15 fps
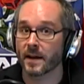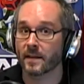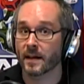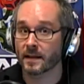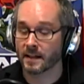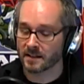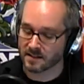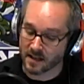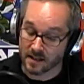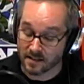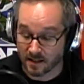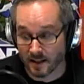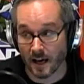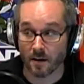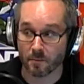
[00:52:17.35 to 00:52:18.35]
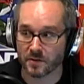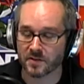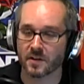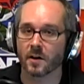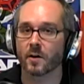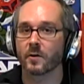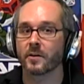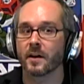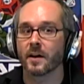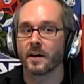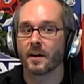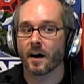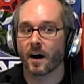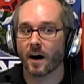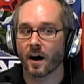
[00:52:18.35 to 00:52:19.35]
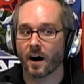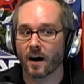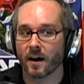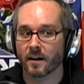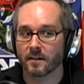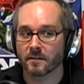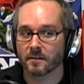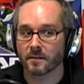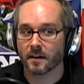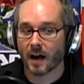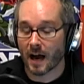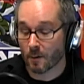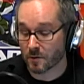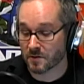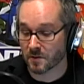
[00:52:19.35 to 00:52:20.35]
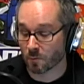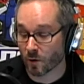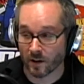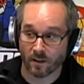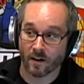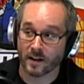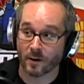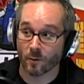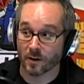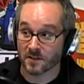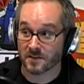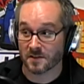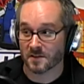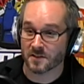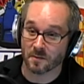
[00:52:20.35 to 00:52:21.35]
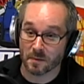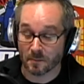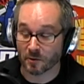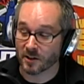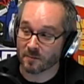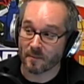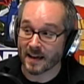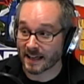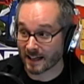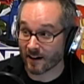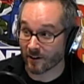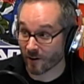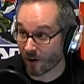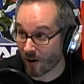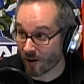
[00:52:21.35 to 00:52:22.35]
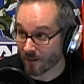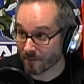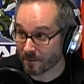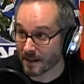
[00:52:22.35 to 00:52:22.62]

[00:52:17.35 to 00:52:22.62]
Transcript: And then he says in the episode, I was one of the lucky ones. Some people didn't make it out at all.